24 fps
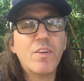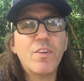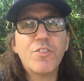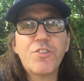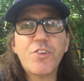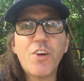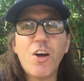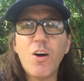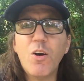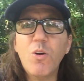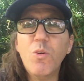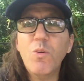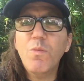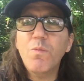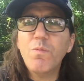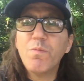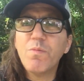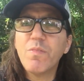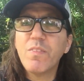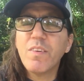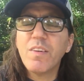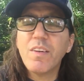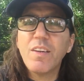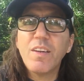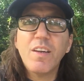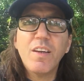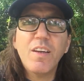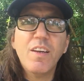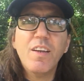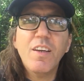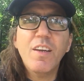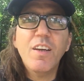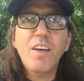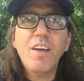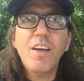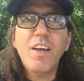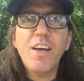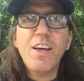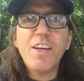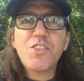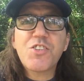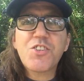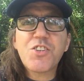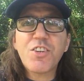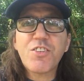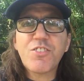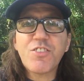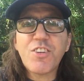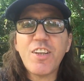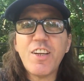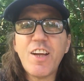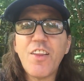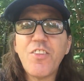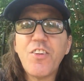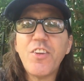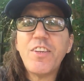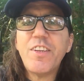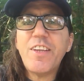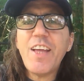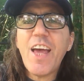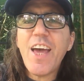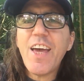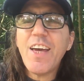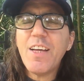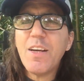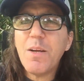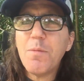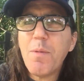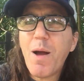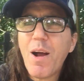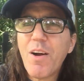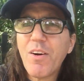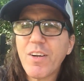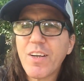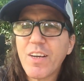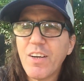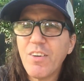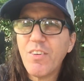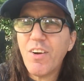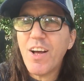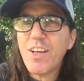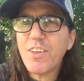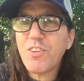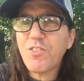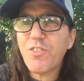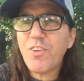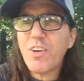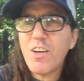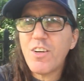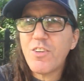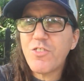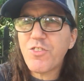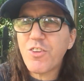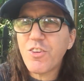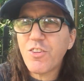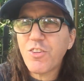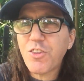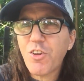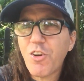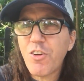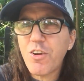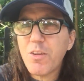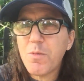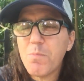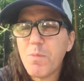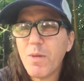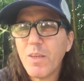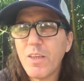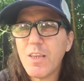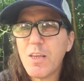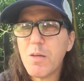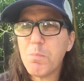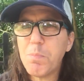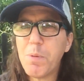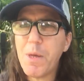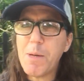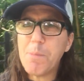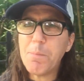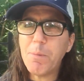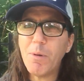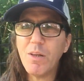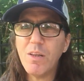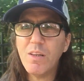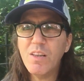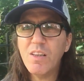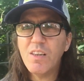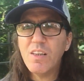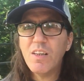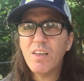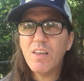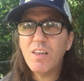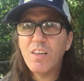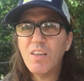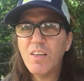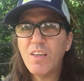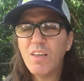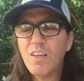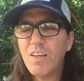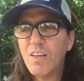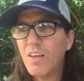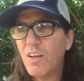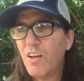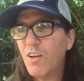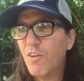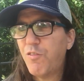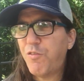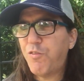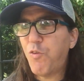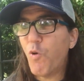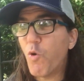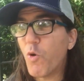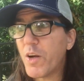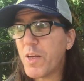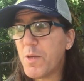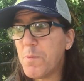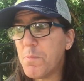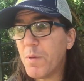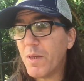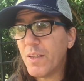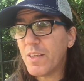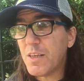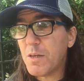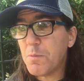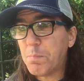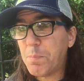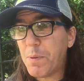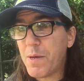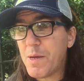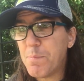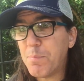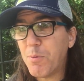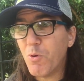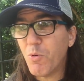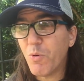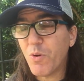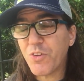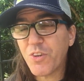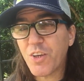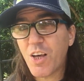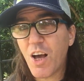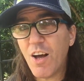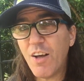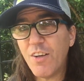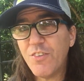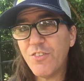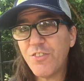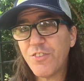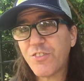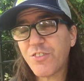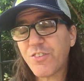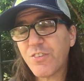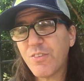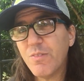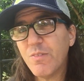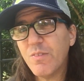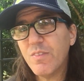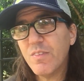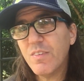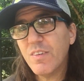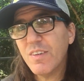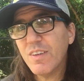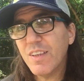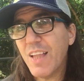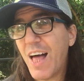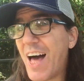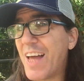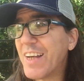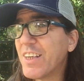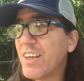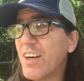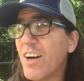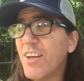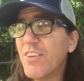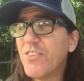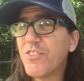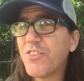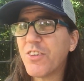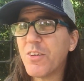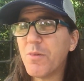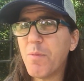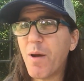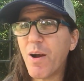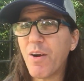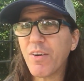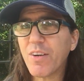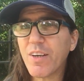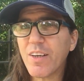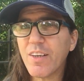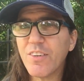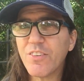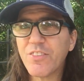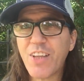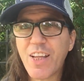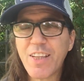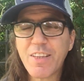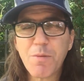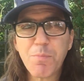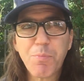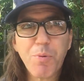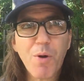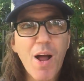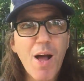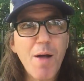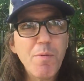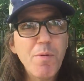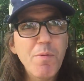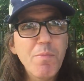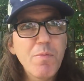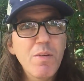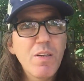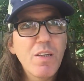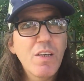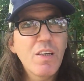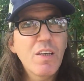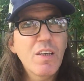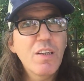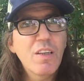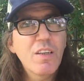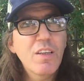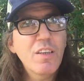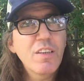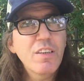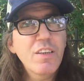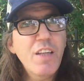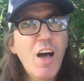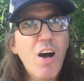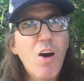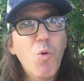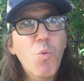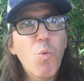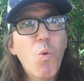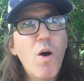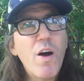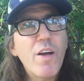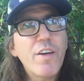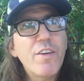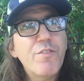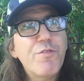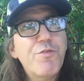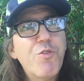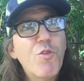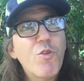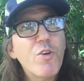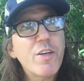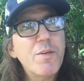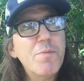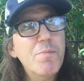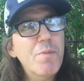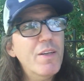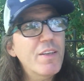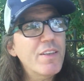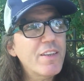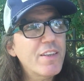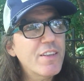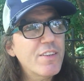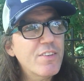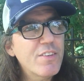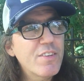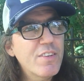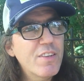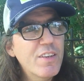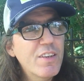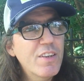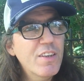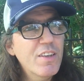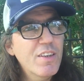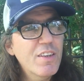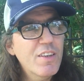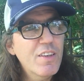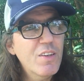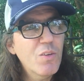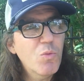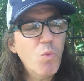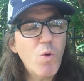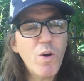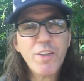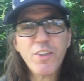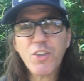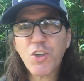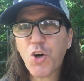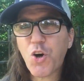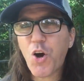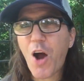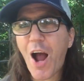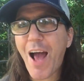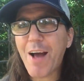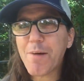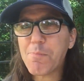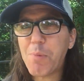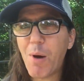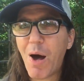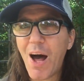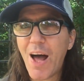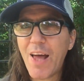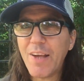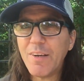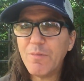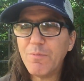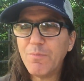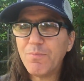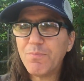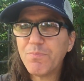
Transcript: So, it's just another day in America, right? 330 million people, 40 million people with guns. A lot of guns in America. Is that the problem? No, 1 in 40 million, one crackpot,